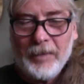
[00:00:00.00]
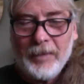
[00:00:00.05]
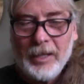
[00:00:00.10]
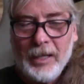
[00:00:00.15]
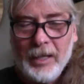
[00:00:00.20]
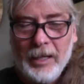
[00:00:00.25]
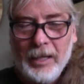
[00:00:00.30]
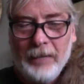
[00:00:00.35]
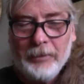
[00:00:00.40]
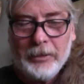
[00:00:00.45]

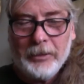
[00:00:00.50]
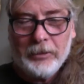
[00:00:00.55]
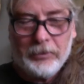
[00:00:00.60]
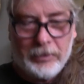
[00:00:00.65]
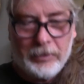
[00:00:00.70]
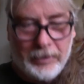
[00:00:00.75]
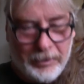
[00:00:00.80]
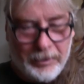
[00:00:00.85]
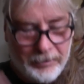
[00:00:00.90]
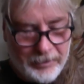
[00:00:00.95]
and I would
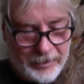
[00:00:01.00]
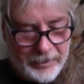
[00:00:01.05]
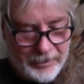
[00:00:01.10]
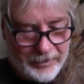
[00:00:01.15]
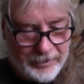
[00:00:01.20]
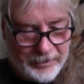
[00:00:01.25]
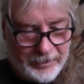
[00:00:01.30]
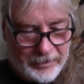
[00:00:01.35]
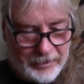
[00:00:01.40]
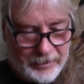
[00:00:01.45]
just, um,
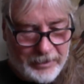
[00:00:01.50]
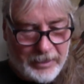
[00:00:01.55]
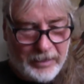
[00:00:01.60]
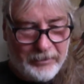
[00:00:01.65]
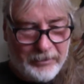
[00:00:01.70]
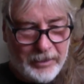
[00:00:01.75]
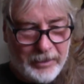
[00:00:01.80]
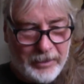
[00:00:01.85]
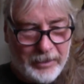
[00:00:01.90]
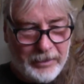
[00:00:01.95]
kind
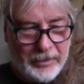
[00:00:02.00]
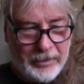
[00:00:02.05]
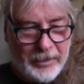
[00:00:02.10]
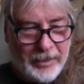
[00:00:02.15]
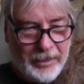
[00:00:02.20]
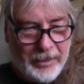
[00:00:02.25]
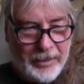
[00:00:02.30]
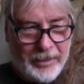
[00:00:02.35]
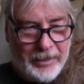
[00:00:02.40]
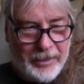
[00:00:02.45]
of a,
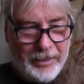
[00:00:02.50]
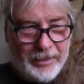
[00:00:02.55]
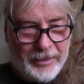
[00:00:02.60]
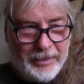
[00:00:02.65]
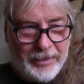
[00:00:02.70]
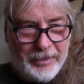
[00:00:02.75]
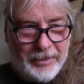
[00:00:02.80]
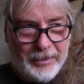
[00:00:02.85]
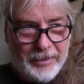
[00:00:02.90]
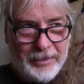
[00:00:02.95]

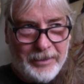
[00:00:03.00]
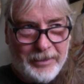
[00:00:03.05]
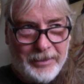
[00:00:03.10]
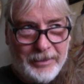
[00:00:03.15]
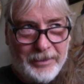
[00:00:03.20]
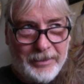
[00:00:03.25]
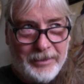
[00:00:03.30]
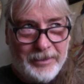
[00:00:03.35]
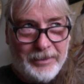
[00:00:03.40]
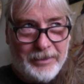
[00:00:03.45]
uh,
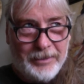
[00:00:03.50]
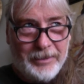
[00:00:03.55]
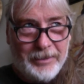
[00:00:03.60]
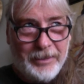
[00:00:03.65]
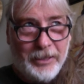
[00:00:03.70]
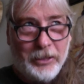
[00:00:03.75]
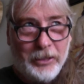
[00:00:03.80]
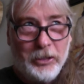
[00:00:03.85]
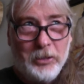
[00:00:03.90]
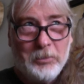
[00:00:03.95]

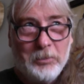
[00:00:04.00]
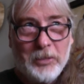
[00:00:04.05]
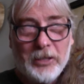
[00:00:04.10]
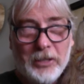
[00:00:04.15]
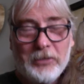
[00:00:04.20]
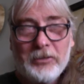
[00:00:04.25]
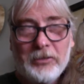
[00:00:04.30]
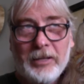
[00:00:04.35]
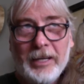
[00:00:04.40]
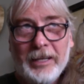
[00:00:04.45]
a
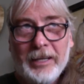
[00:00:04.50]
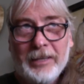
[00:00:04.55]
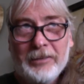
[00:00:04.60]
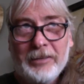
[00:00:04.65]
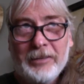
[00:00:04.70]
humorous thing is